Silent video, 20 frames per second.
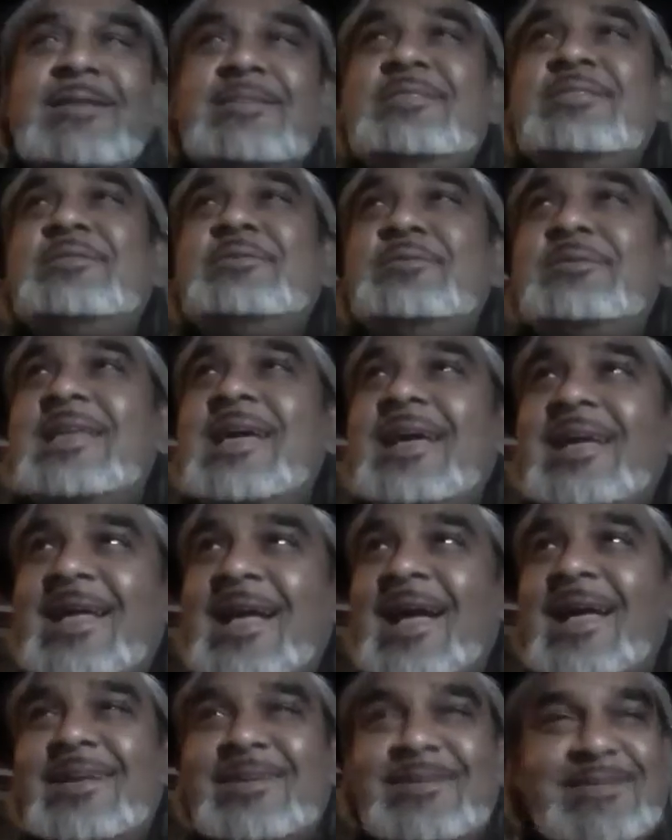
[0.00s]
Dude, that
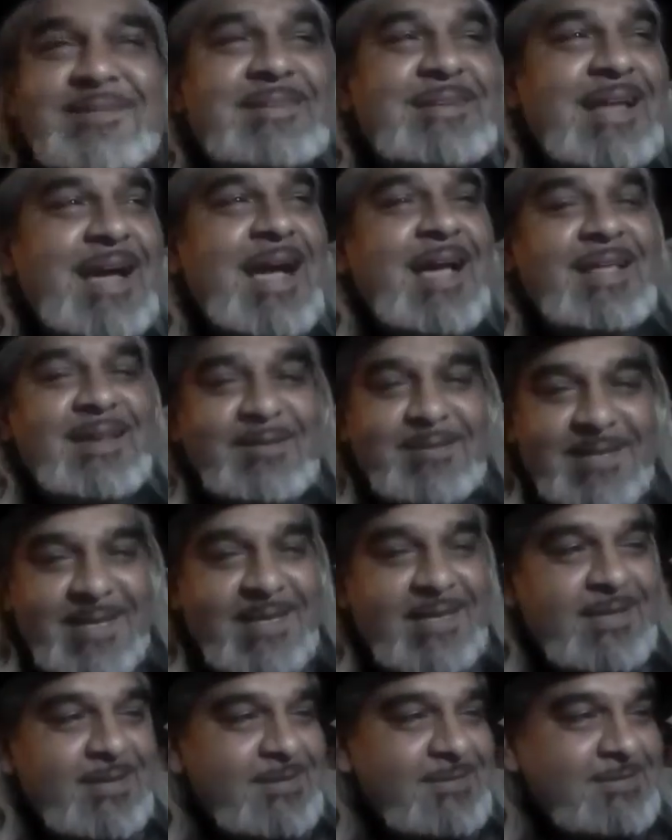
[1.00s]
guy could not
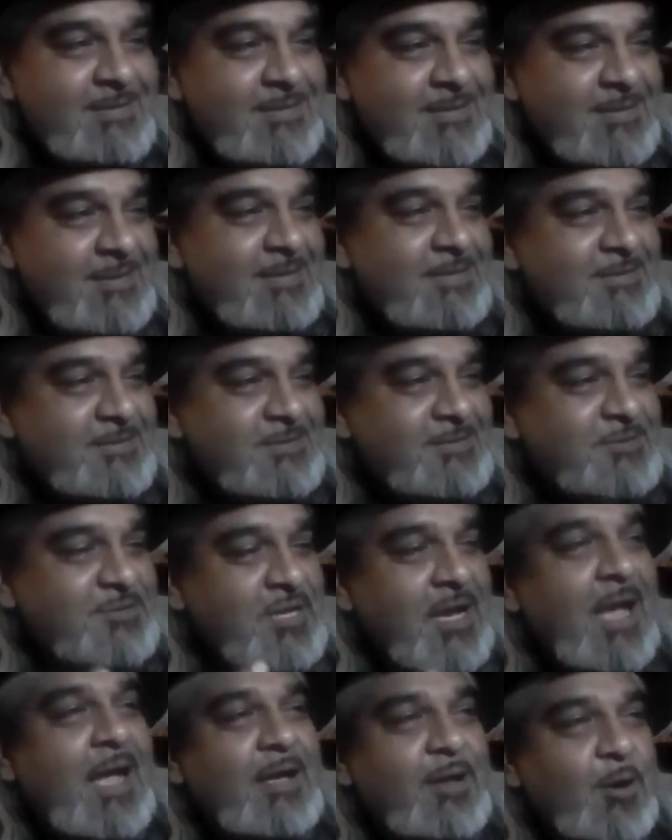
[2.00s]
get Clinton's
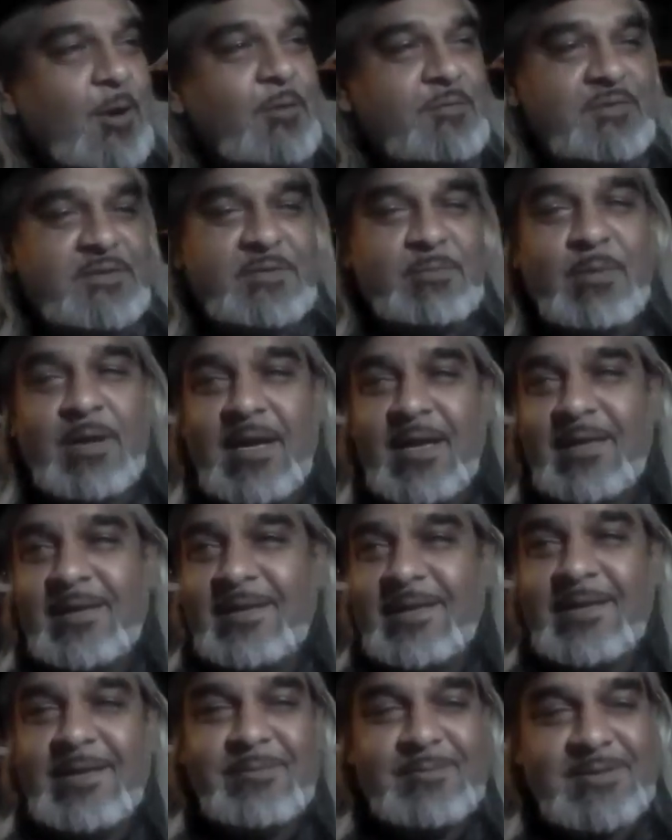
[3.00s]
jock off his mind.
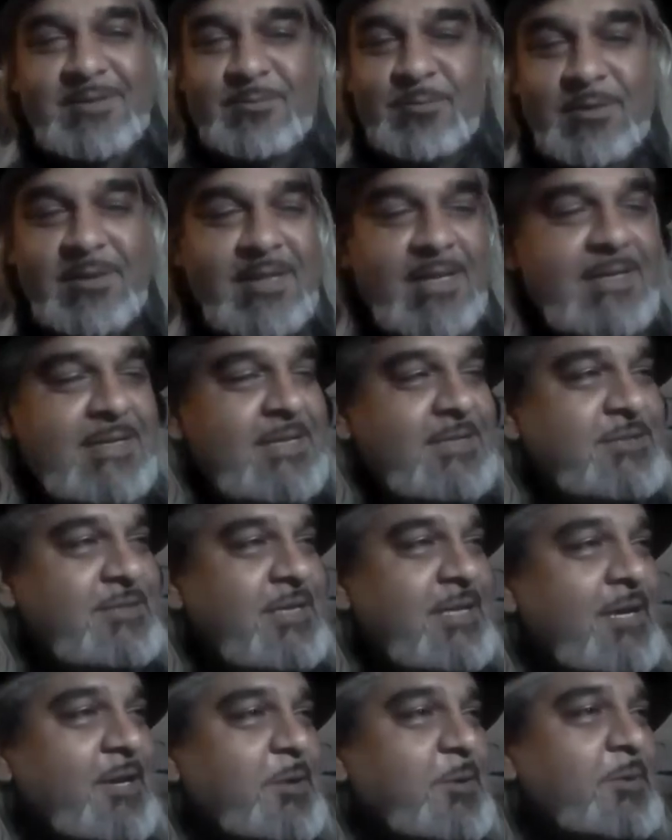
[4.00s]
He just wouldn't let that
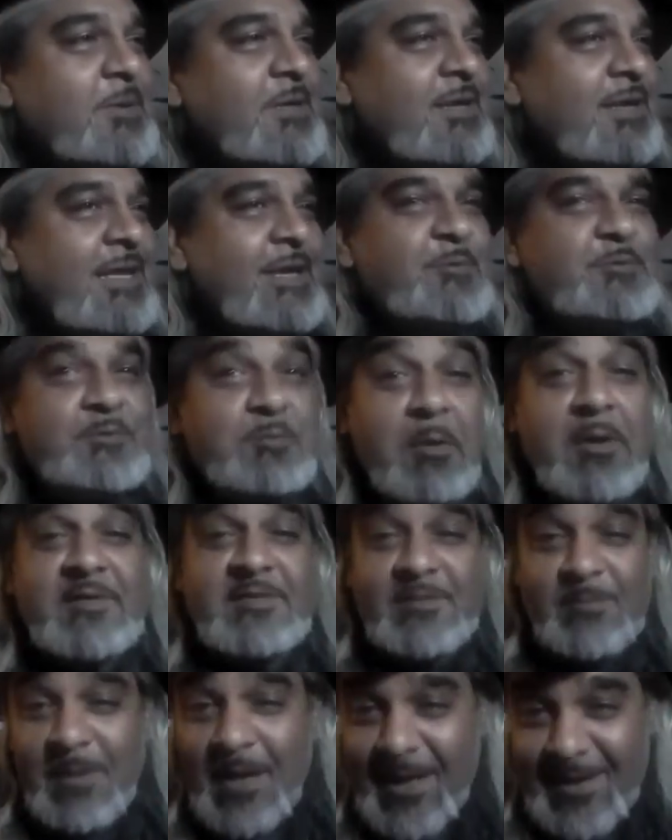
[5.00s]
shit go. He was worse
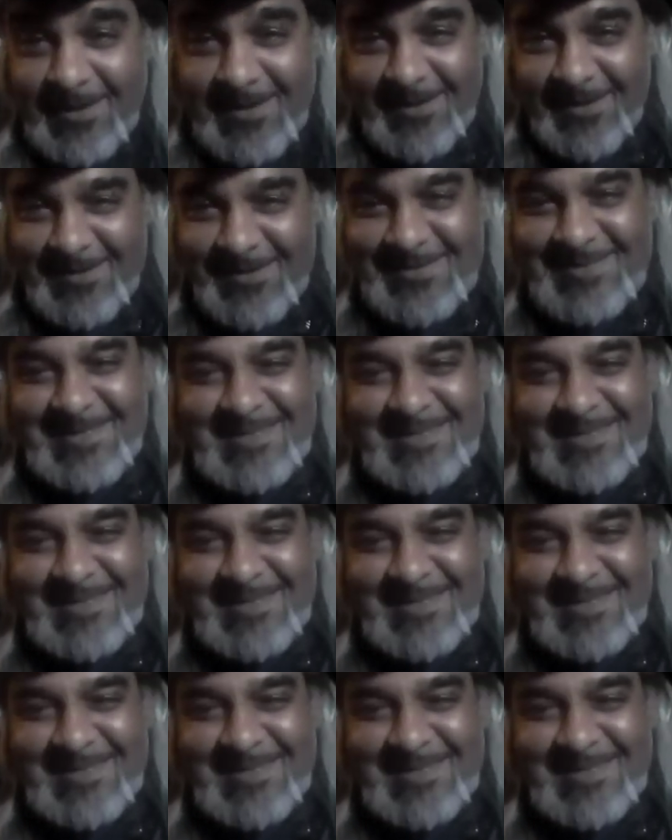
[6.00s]
than Monica.